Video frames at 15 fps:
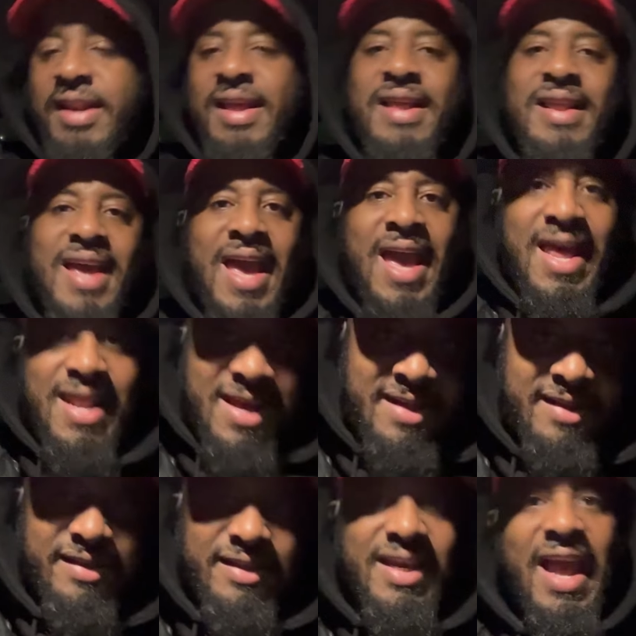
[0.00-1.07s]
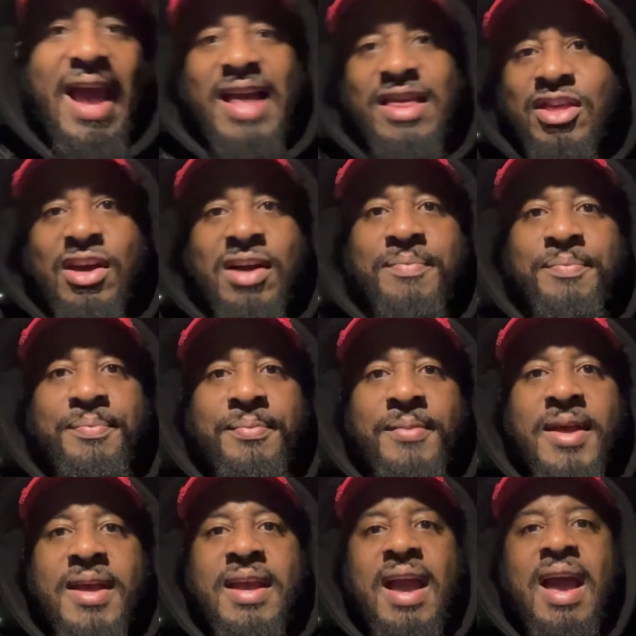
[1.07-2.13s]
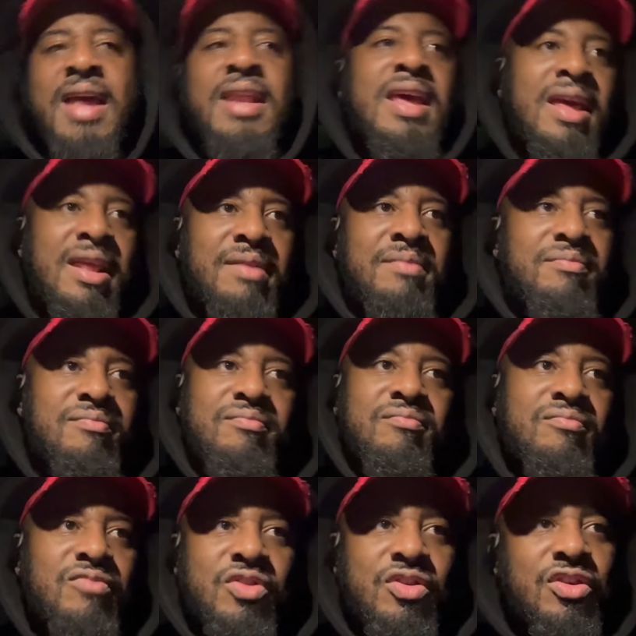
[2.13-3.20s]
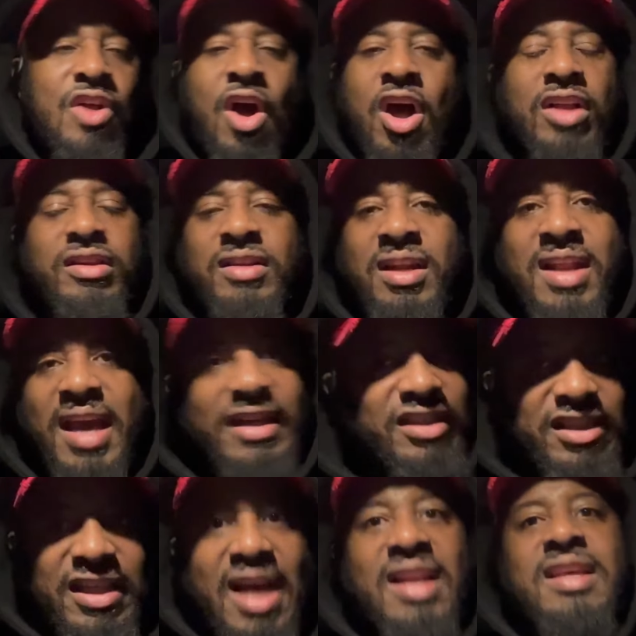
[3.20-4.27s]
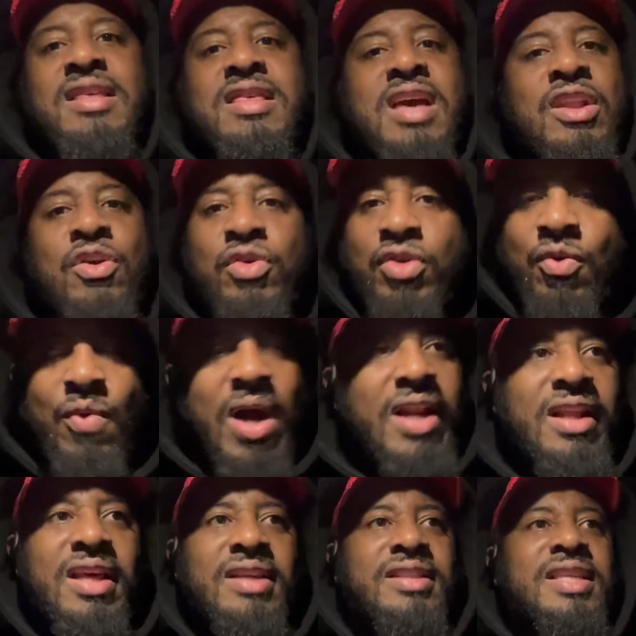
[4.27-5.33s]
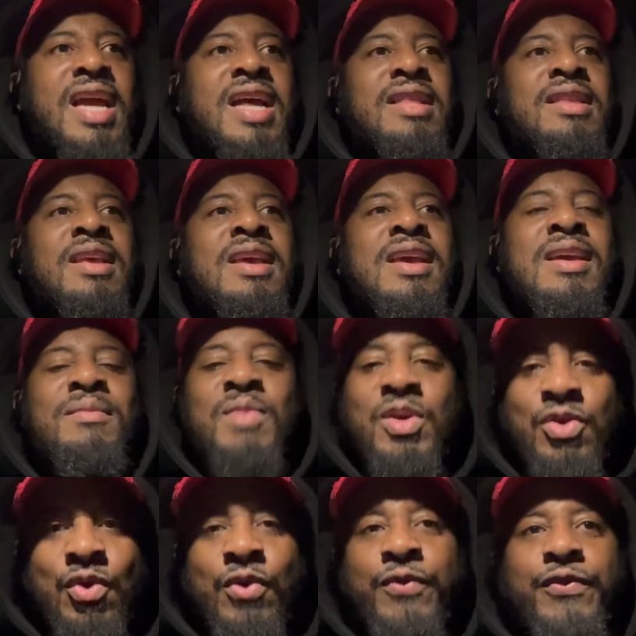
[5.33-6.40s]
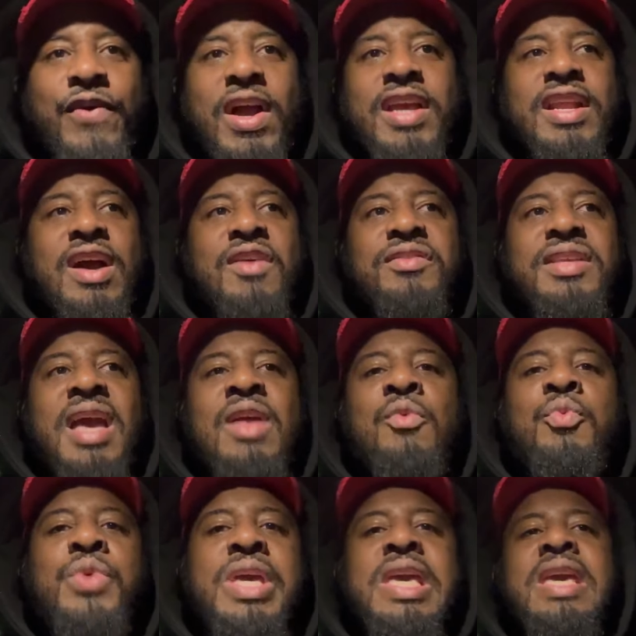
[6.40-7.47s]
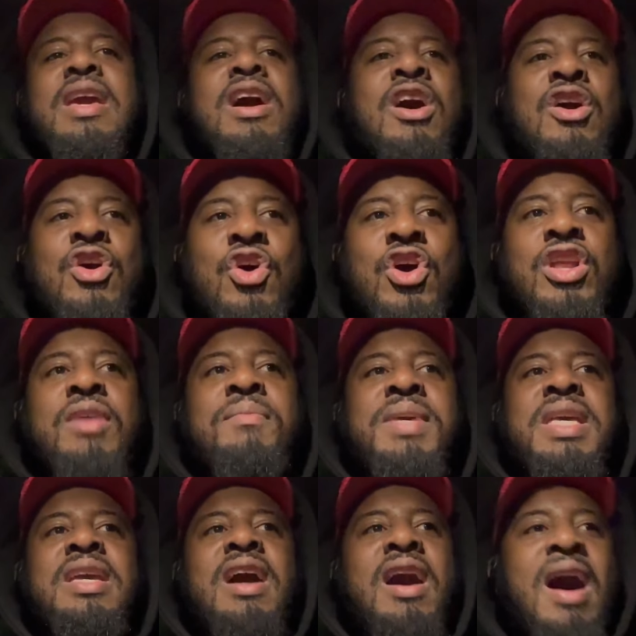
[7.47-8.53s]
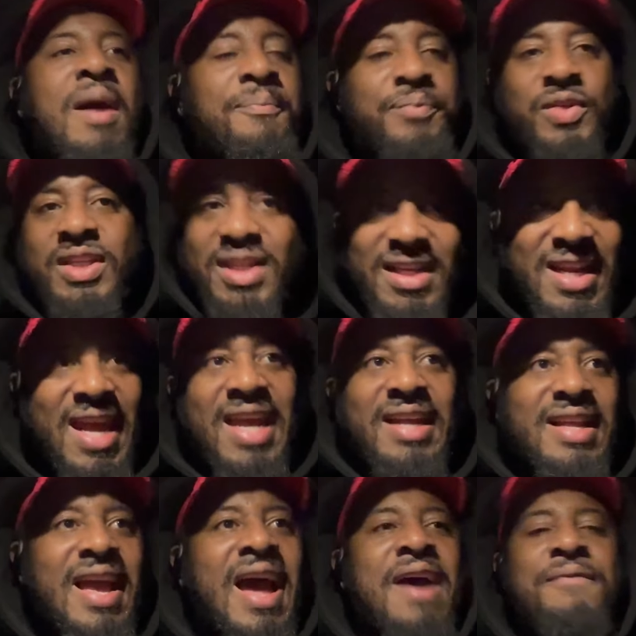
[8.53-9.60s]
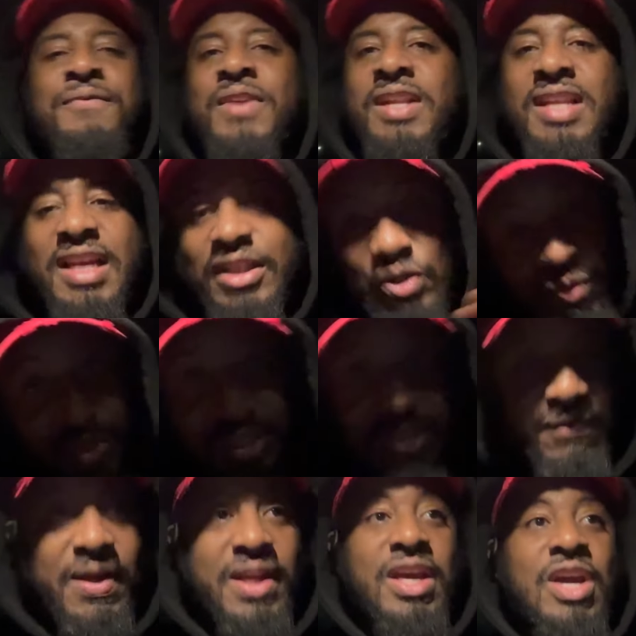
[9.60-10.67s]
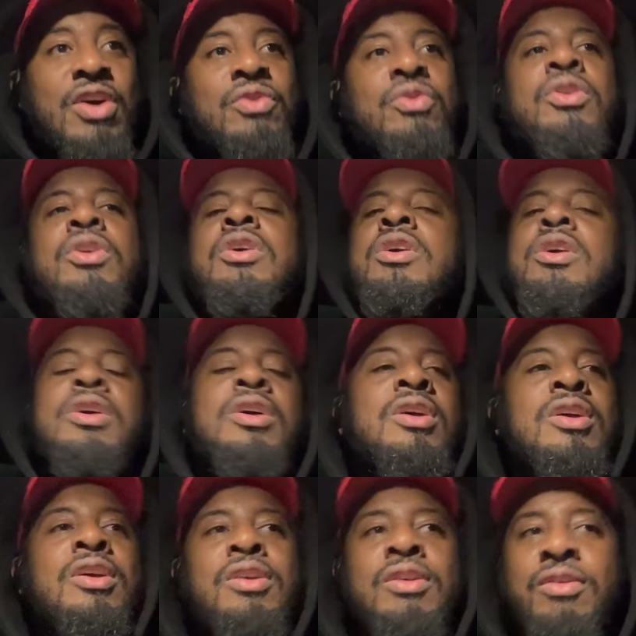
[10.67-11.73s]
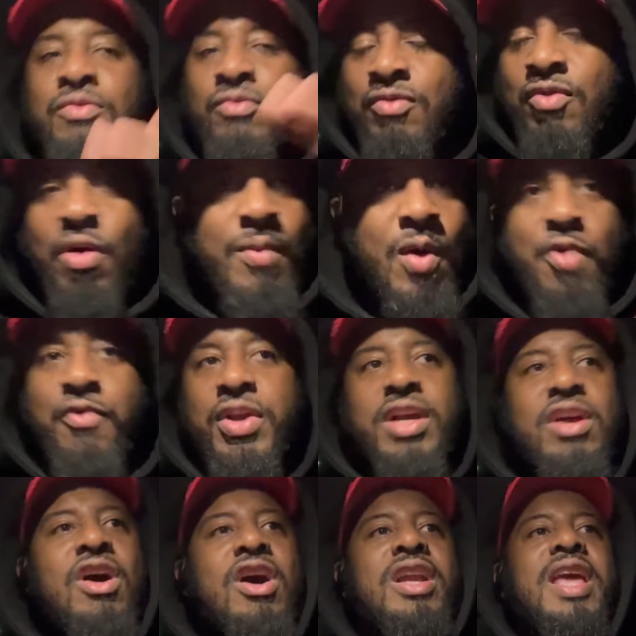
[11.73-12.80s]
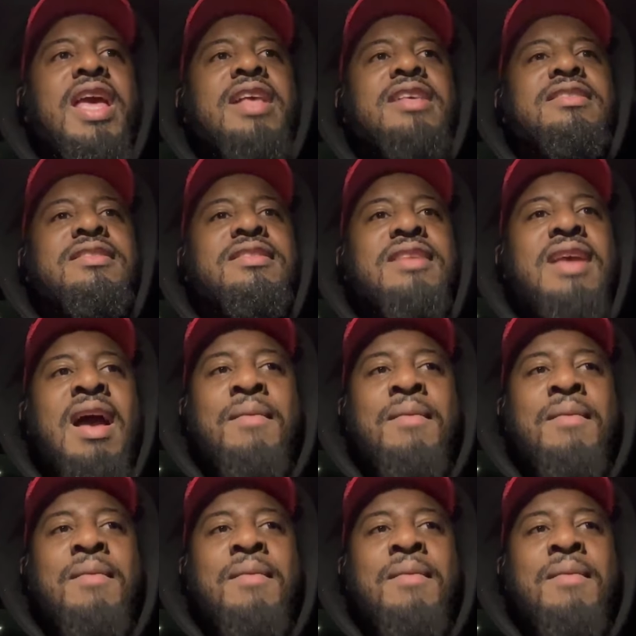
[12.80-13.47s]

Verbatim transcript: then edit catch up and then start the next challenge i don't know what it is yet but you'll find out and we are gonna be up to date after this week's video no more recordings i